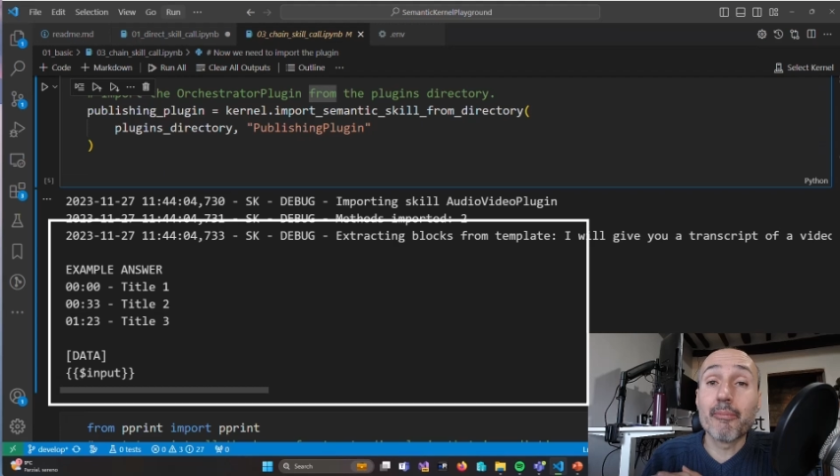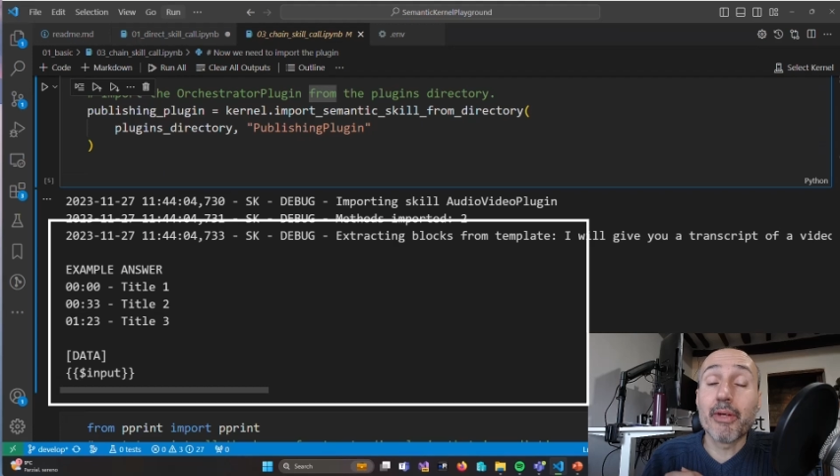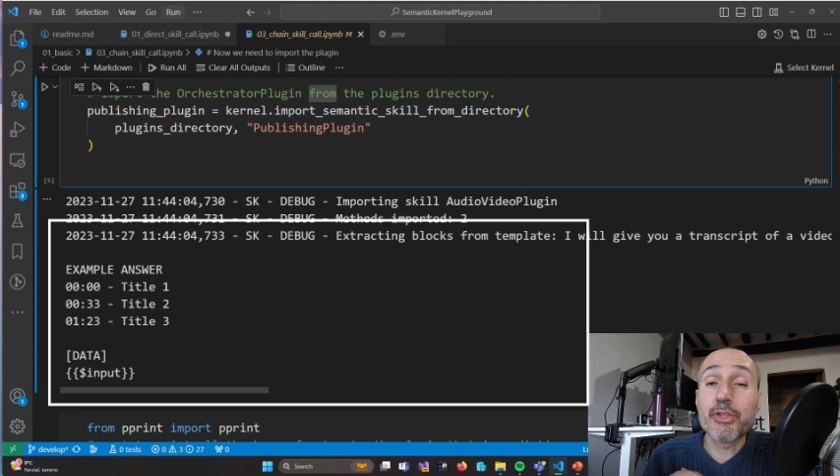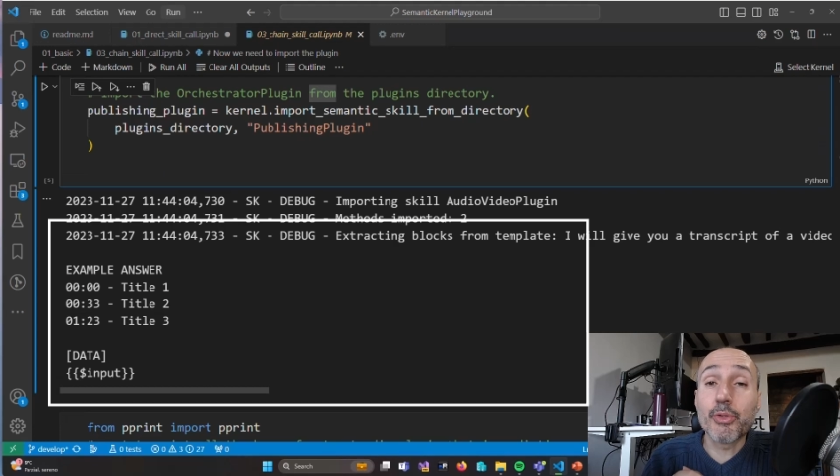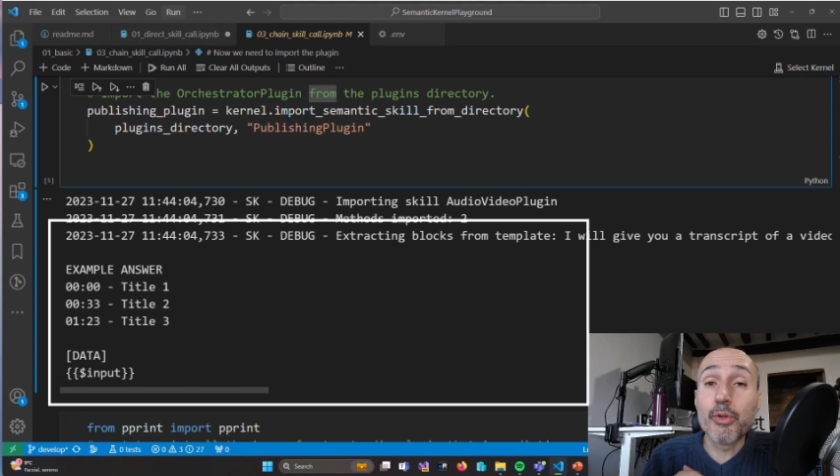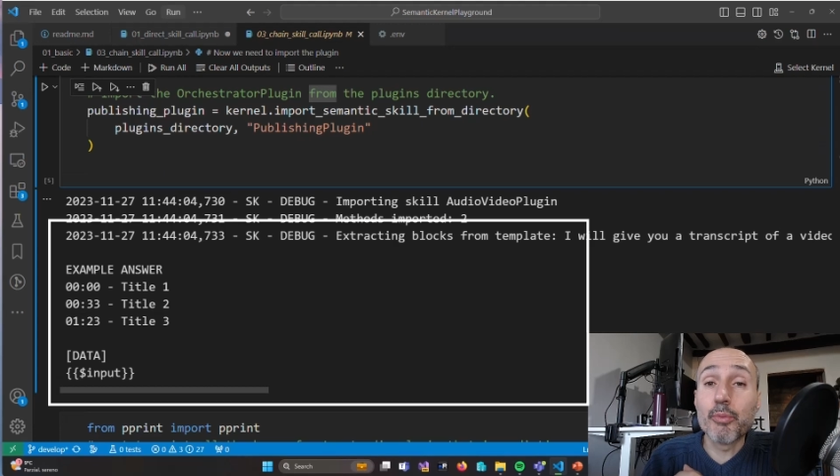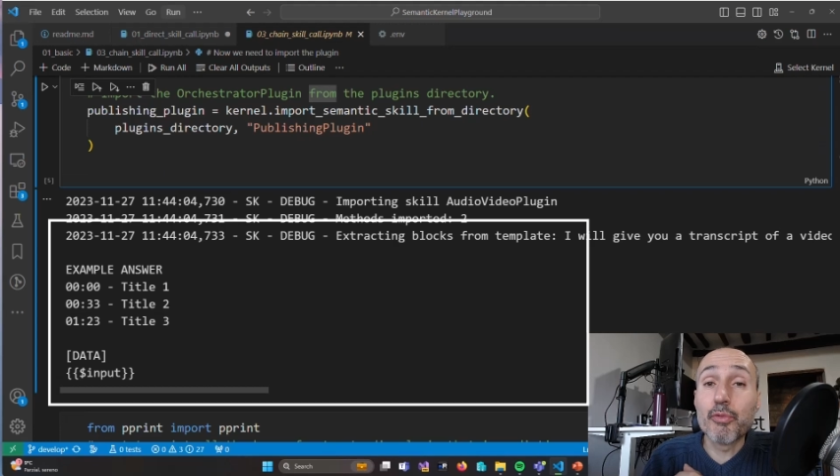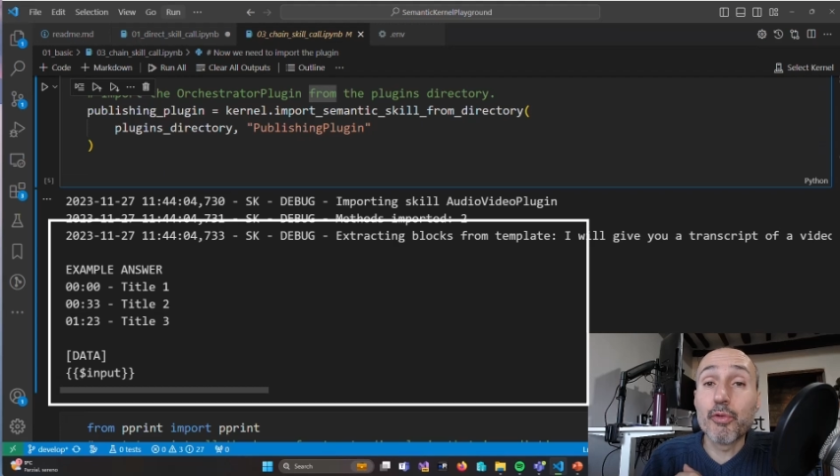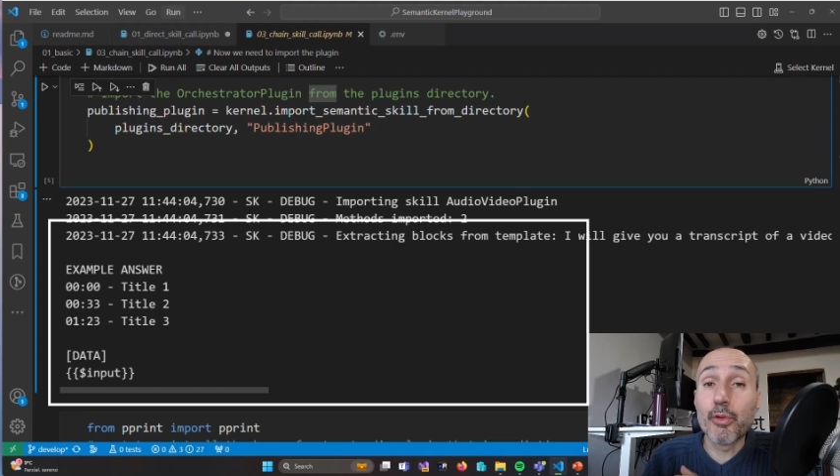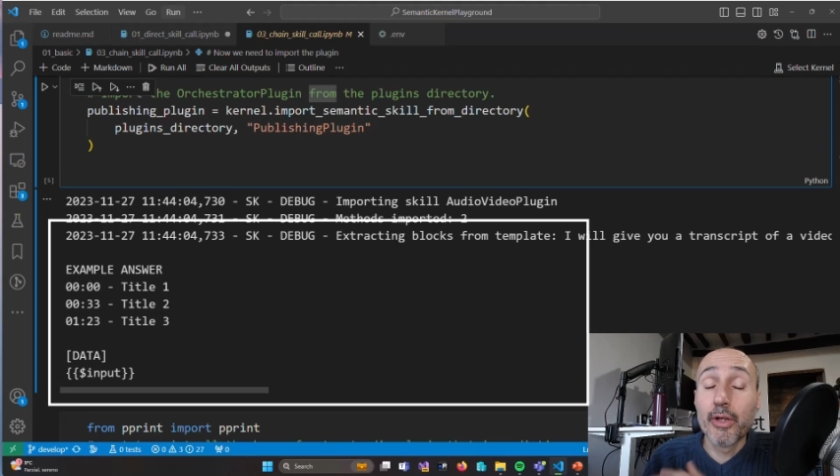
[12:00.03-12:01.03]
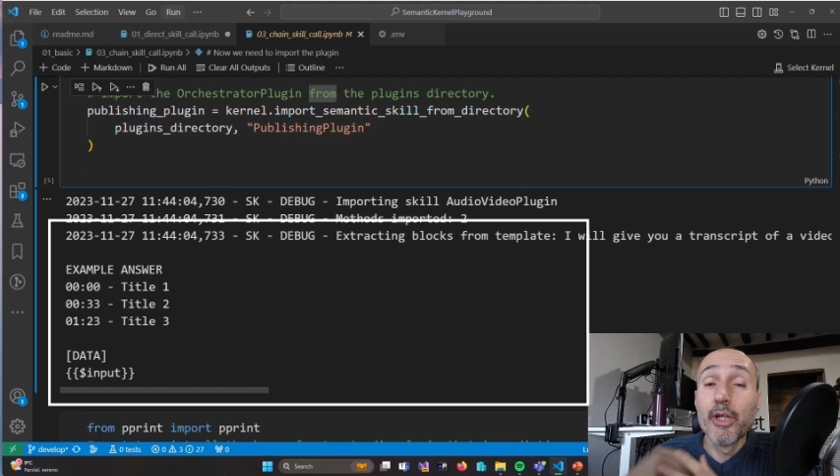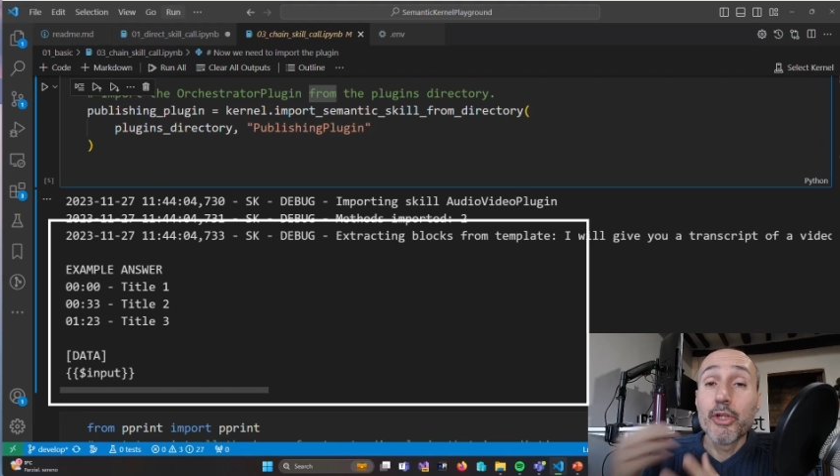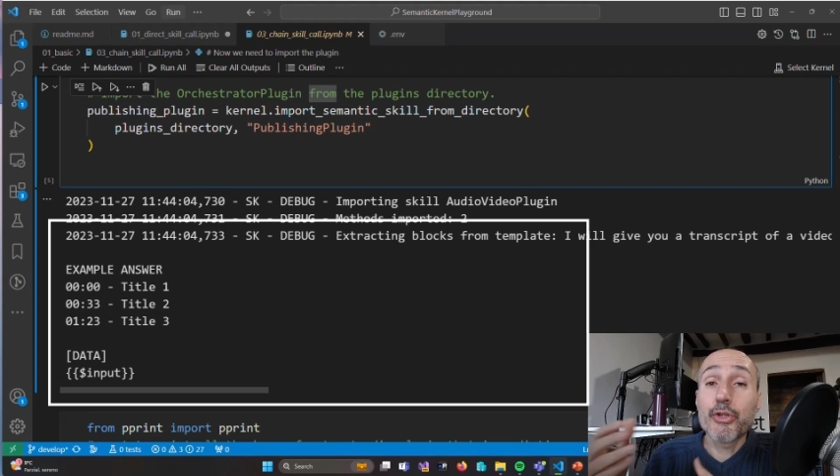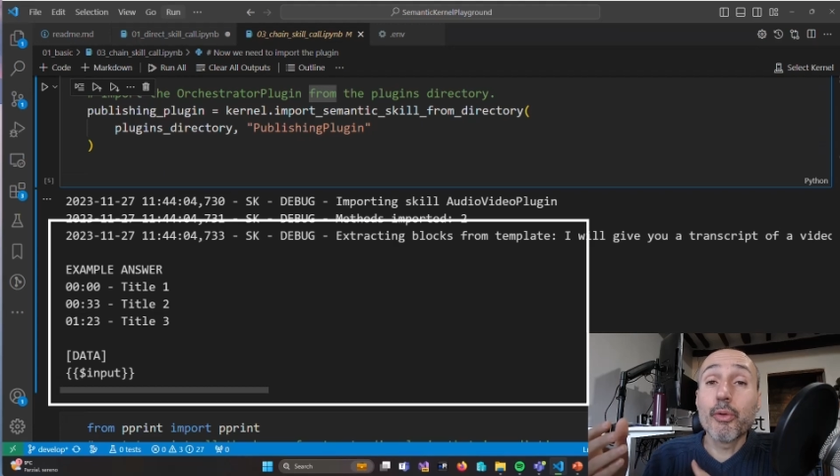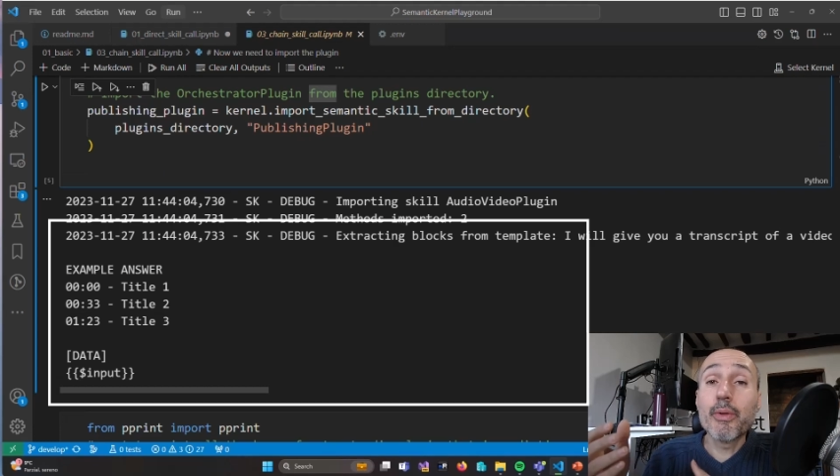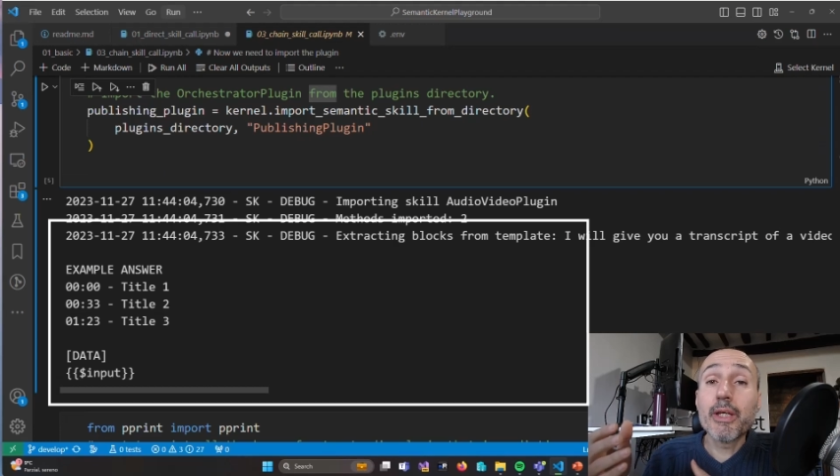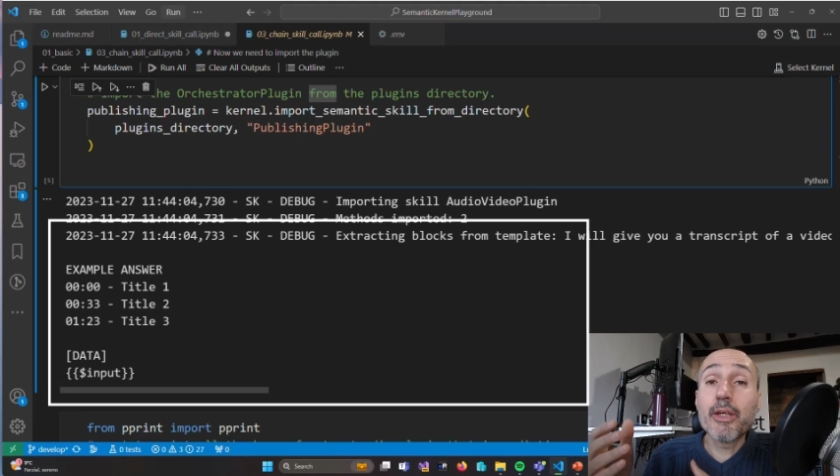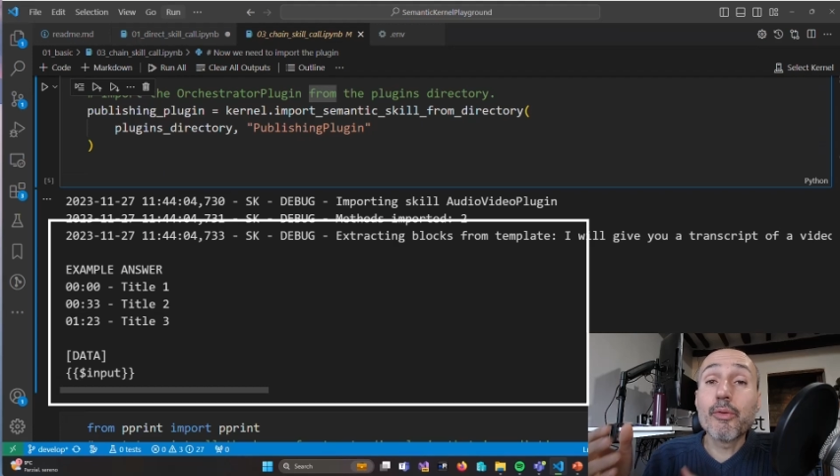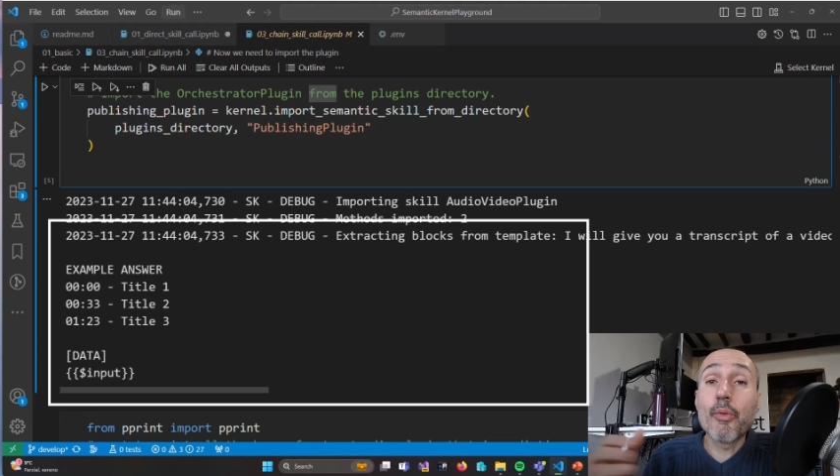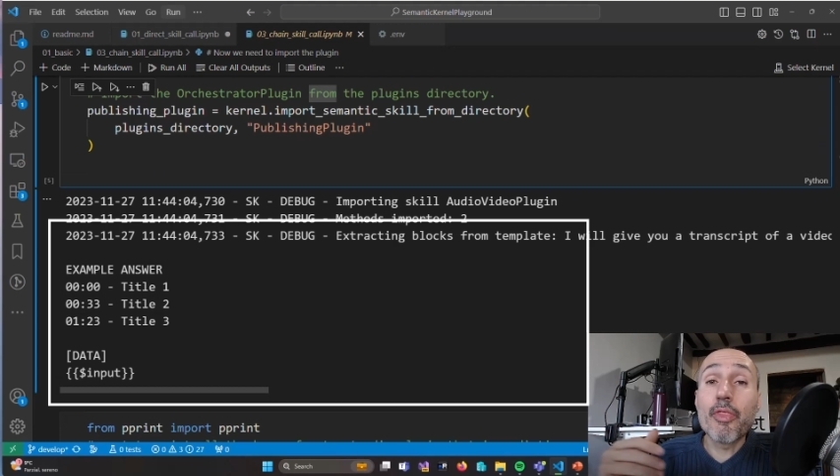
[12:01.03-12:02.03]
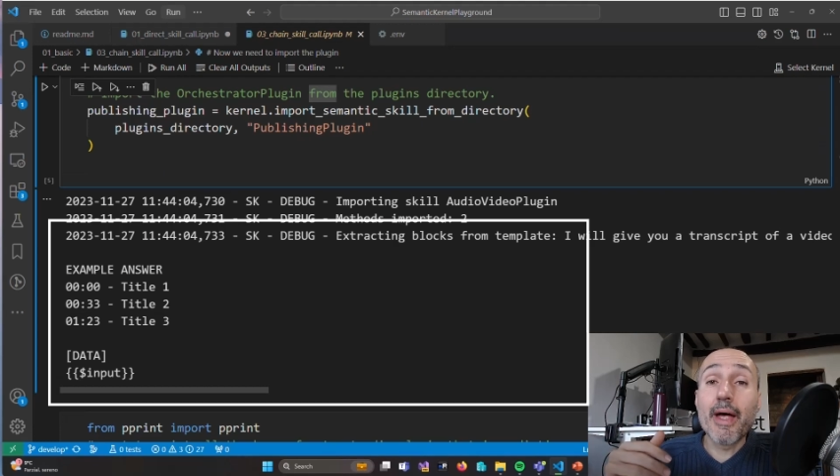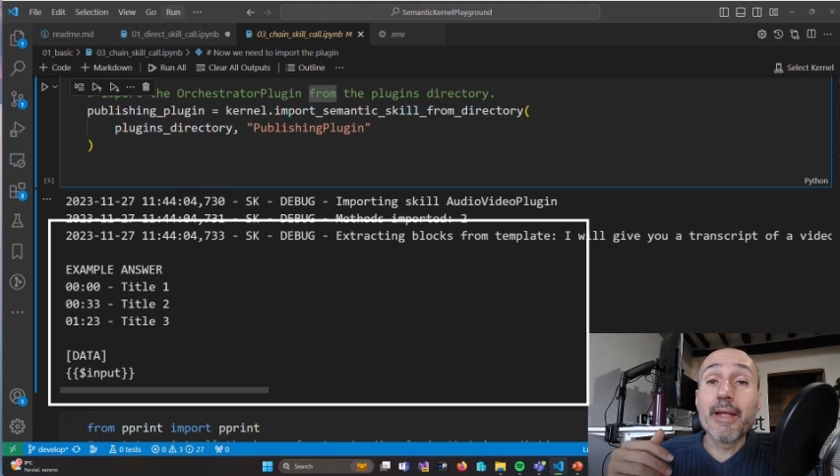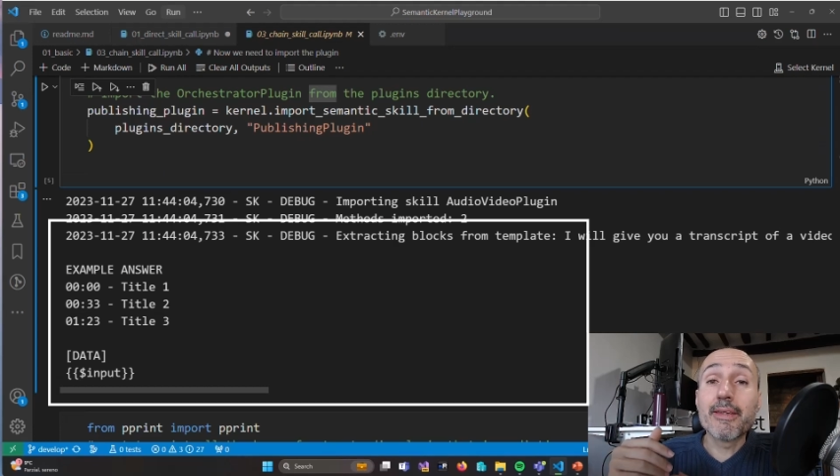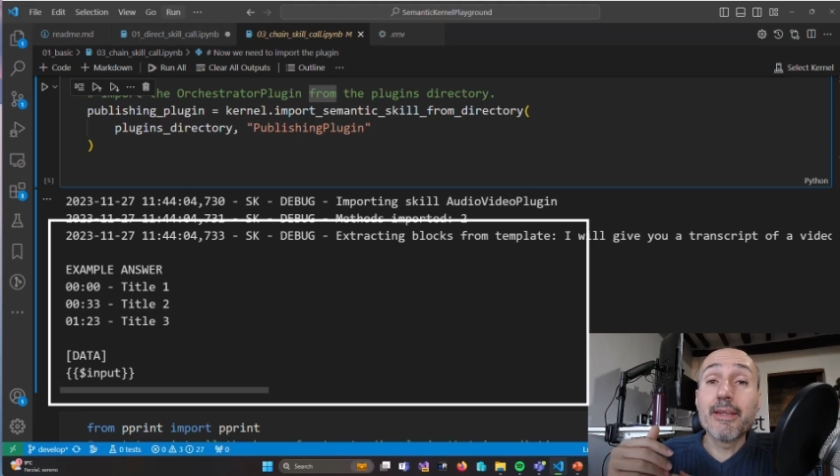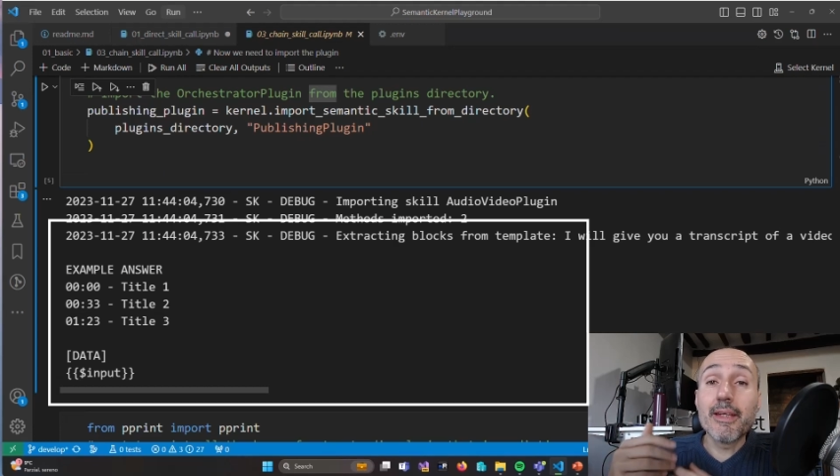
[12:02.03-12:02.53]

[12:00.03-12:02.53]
I showed you before, showing you that